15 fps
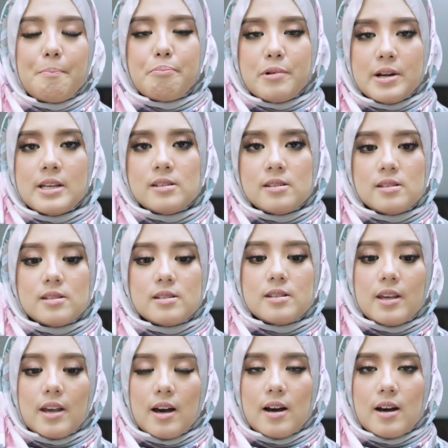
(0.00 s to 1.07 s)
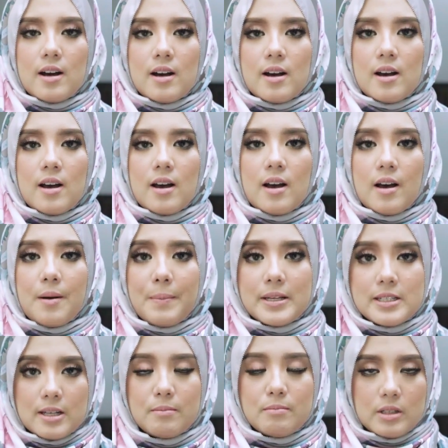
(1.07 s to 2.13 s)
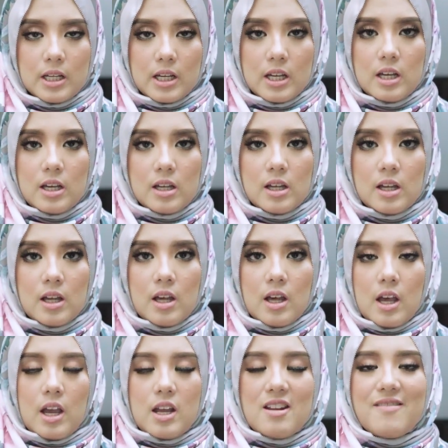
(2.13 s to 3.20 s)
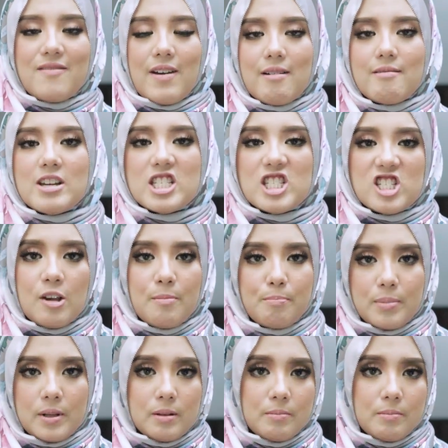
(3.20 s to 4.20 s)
prints yang macam ni in a very simple,